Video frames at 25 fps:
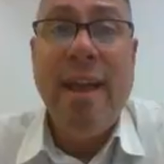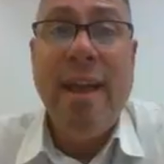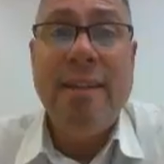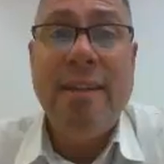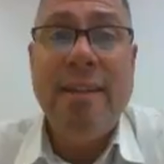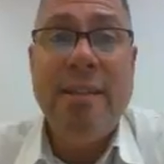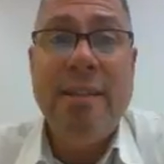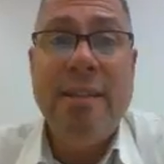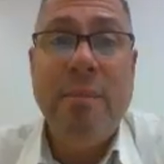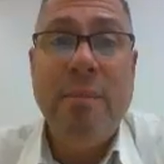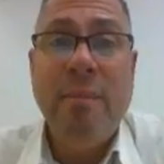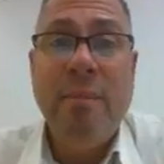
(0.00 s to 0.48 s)

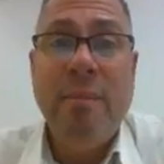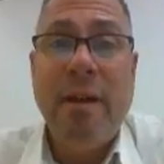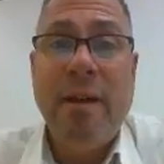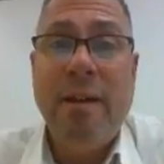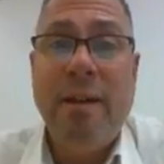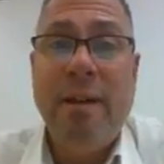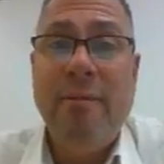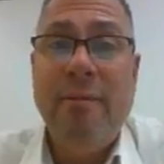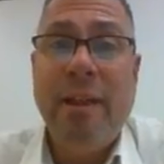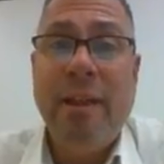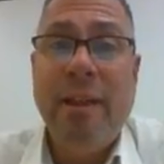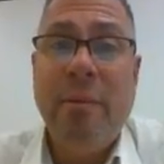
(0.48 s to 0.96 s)
and some
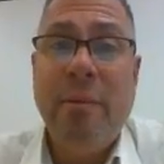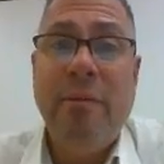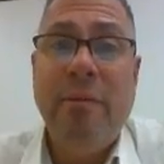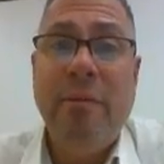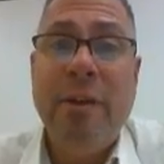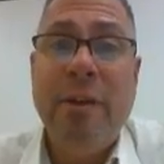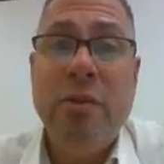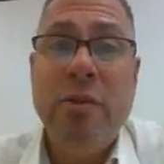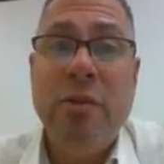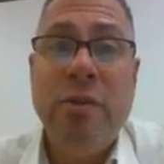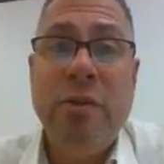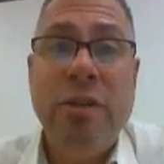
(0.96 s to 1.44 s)
available
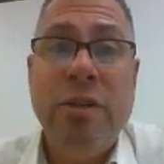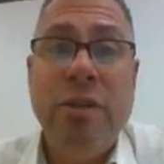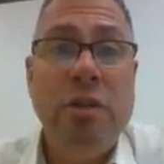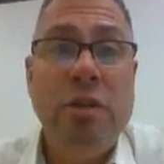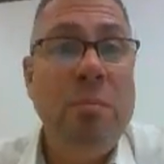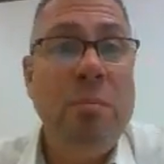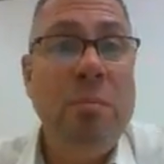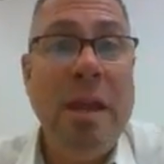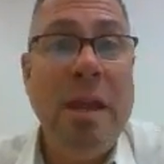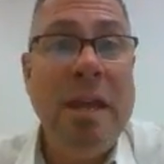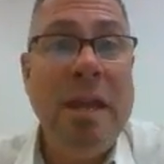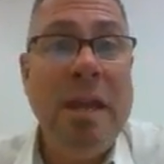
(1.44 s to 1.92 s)
features that
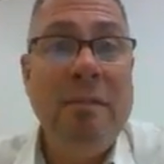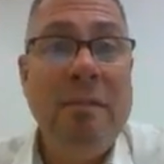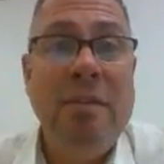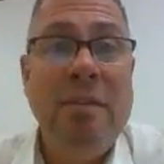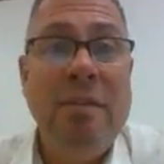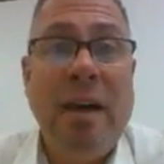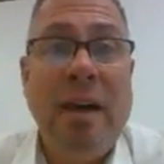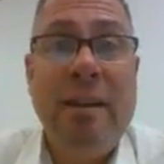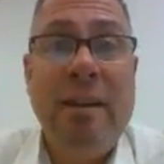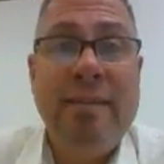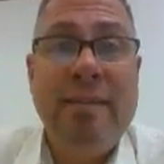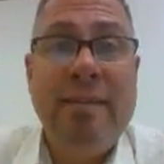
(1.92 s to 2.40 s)
you may have
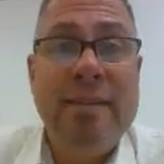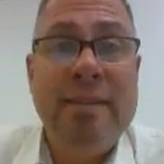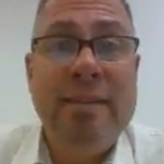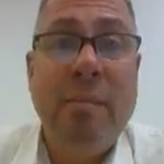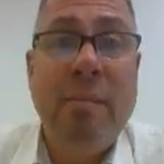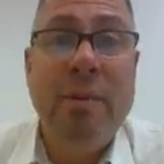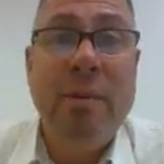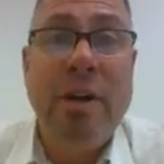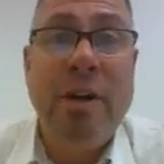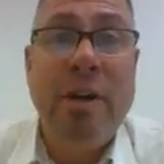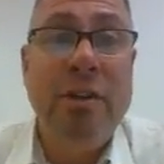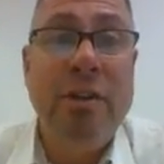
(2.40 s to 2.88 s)
not
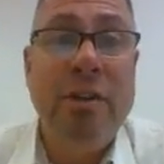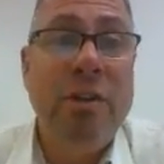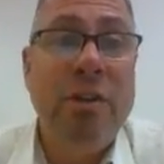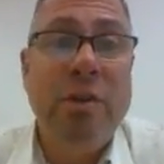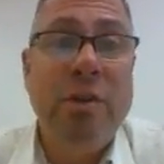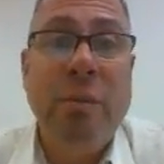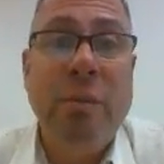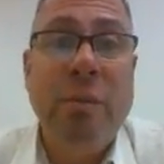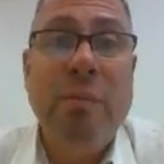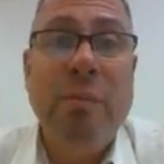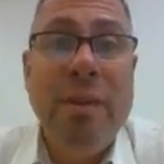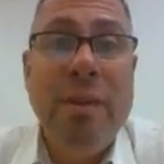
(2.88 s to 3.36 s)
stumbled
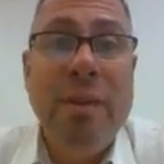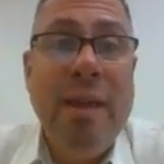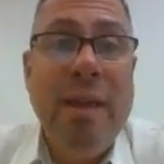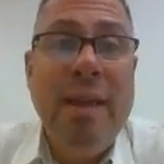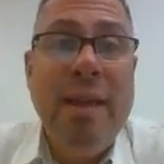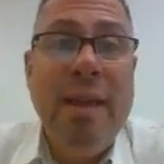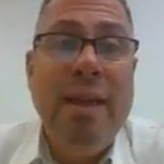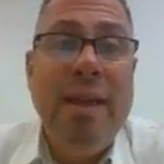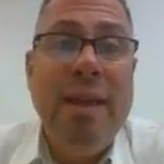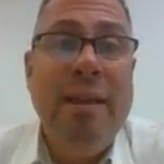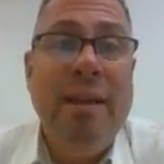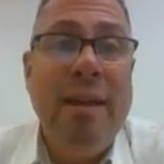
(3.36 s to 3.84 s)
onto.
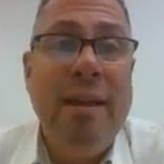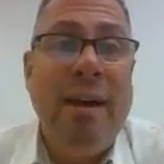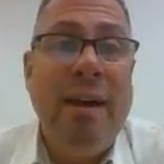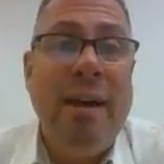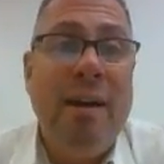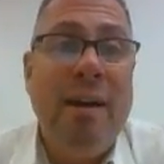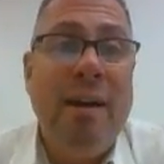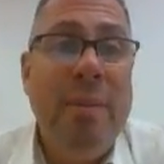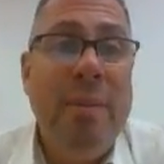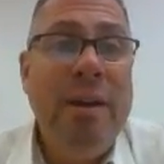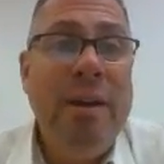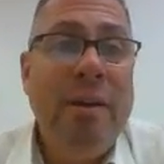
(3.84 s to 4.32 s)

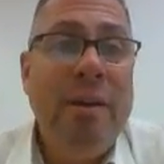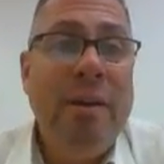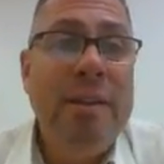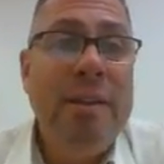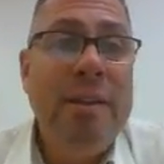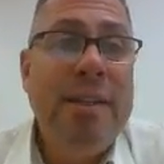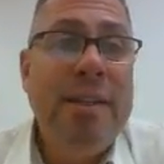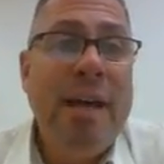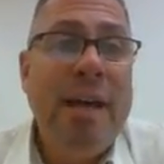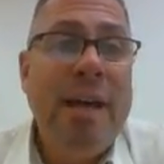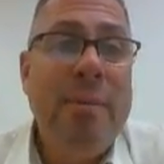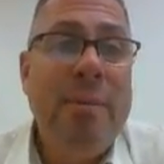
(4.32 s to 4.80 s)
Up here on the
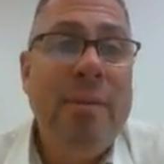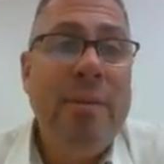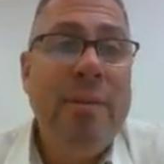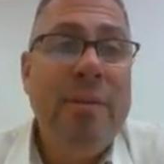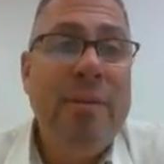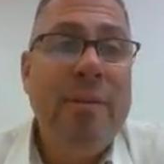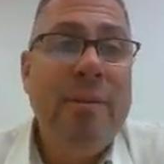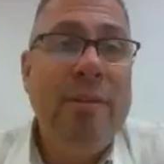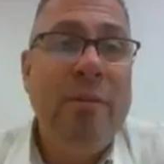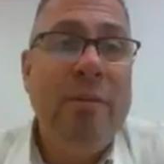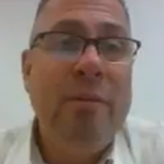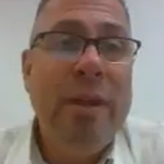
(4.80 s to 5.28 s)
top of the
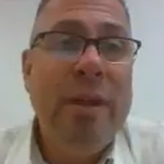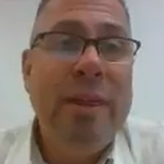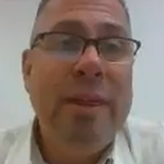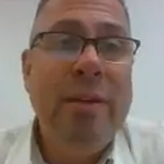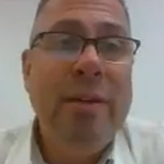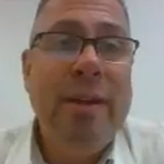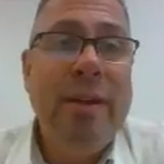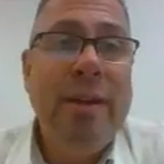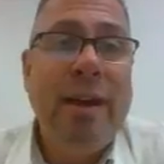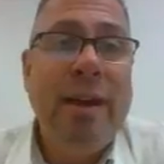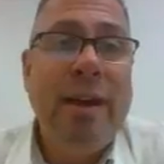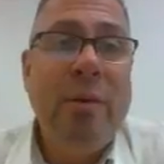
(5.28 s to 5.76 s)

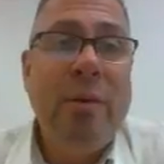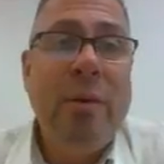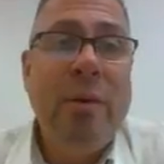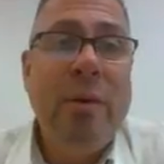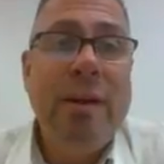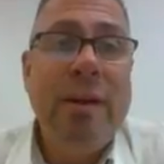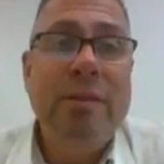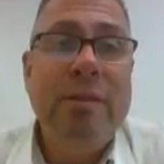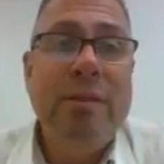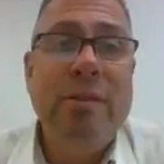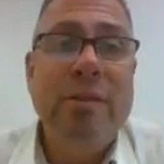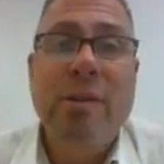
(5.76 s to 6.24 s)

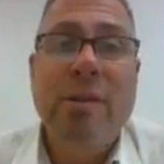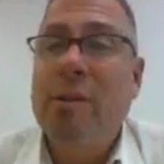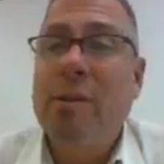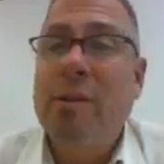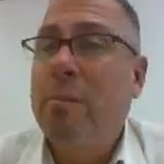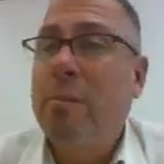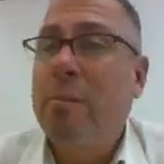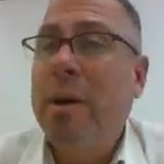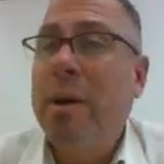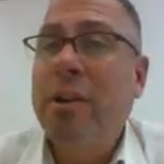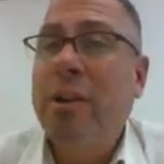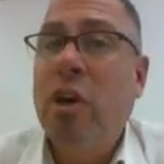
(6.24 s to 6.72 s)
ReadTheory.org is a
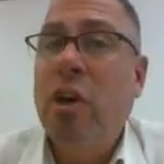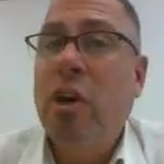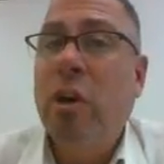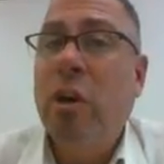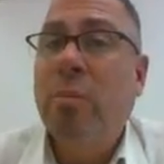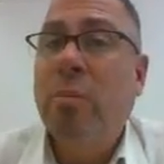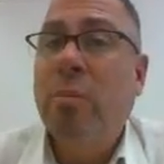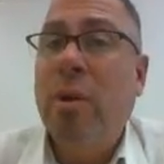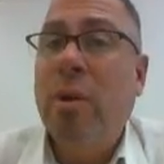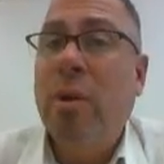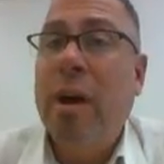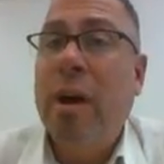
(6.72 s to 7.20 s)
button
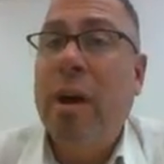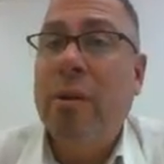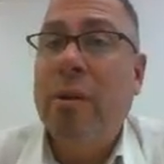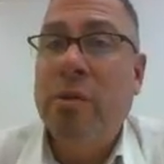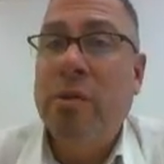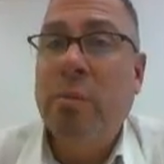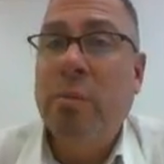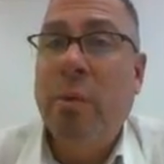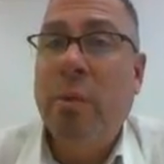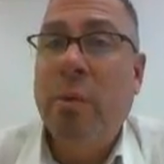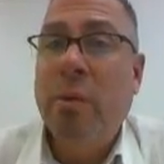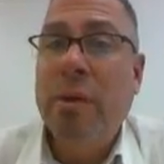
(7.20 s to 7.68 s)
called
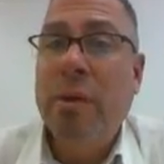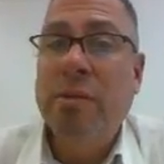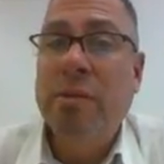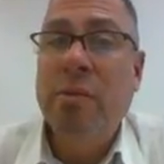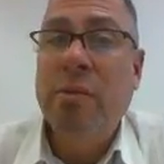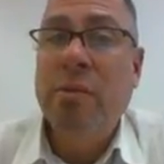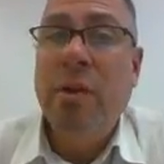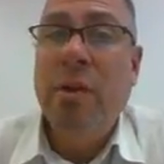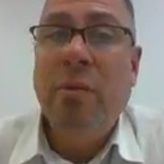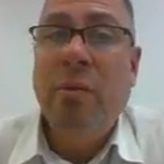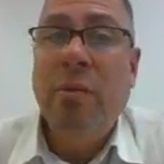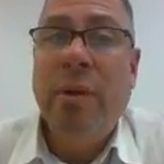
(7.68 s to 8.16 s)
Progress
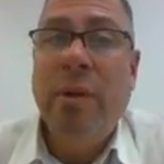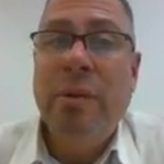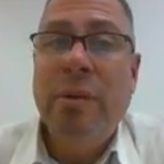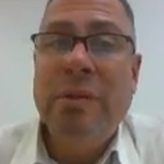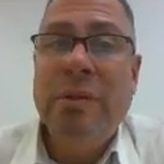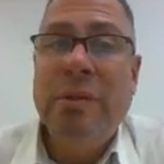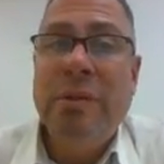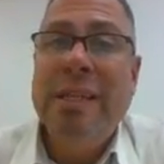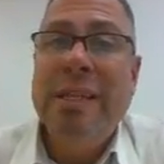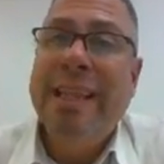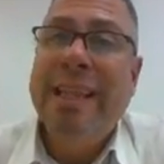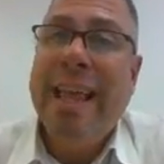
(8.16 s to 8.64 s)
Reports. When you
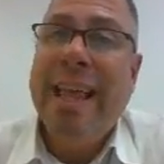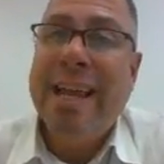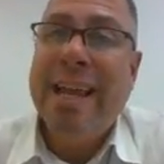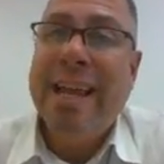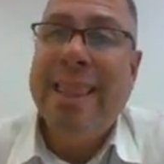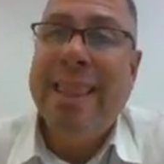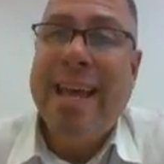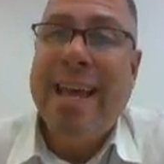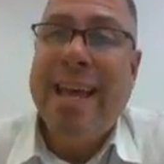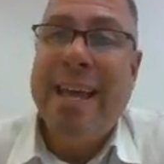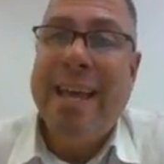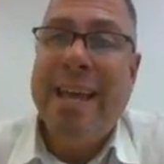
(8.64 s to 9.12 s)

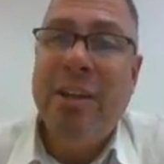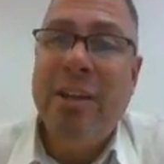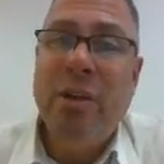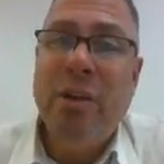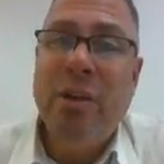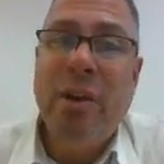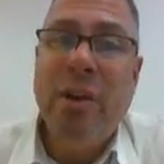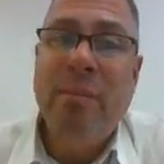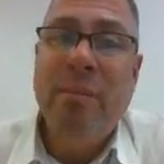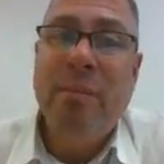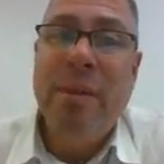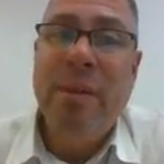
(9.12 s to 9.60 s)
select that,
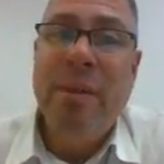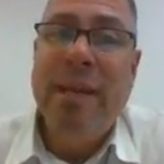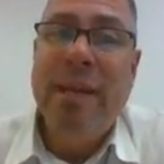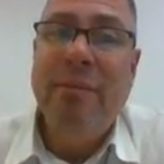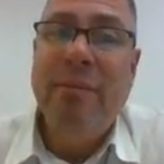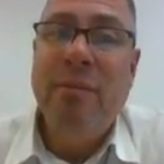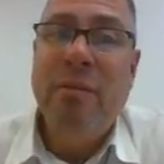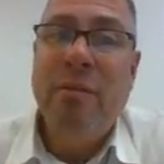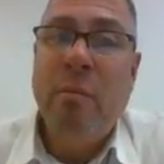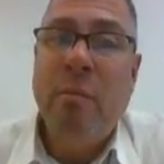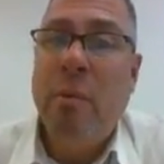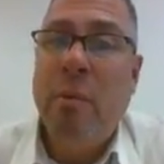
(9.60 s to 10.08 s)
you're going to be
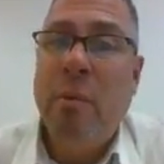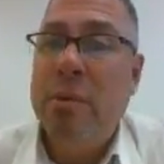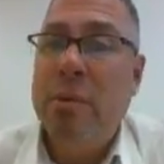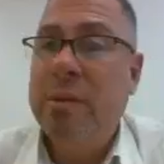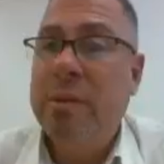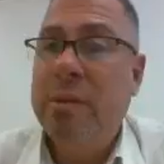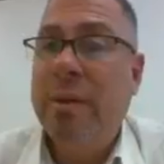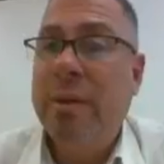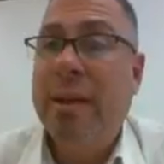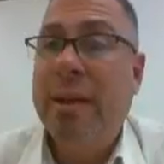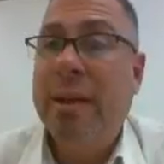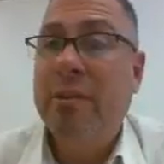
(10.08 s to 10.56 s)
given
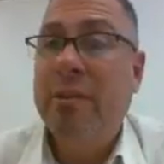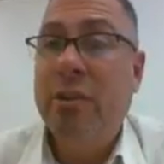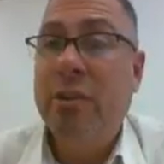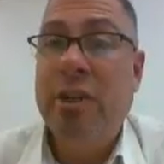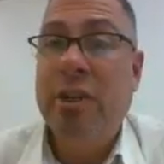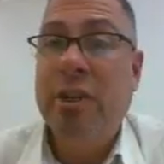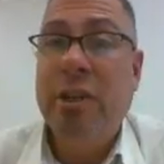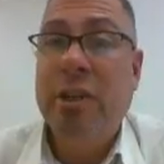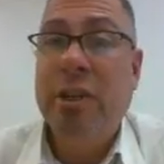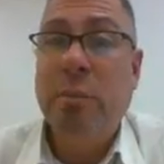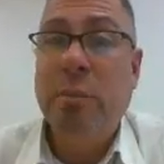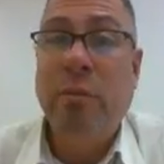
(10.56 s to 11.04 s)
reports about your
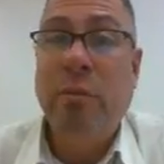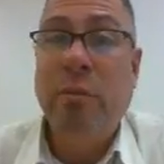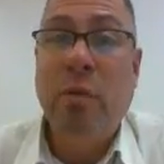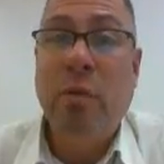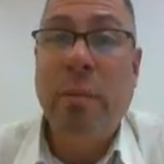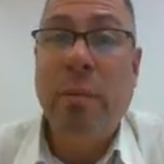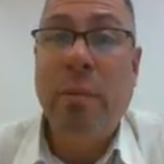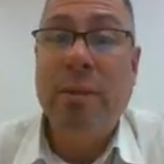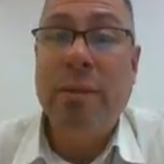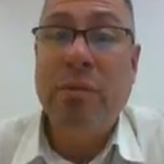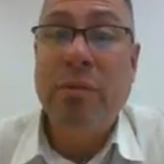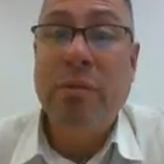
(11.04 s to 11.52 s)
child's
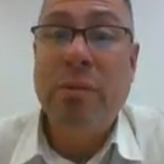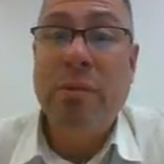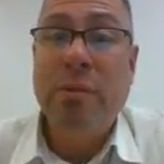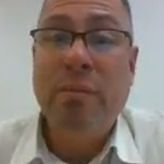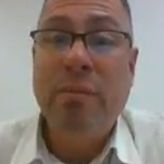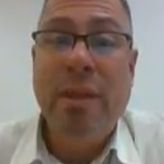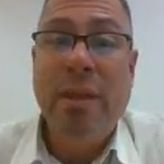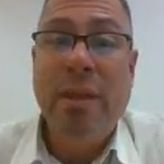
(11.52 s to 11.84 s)
performance.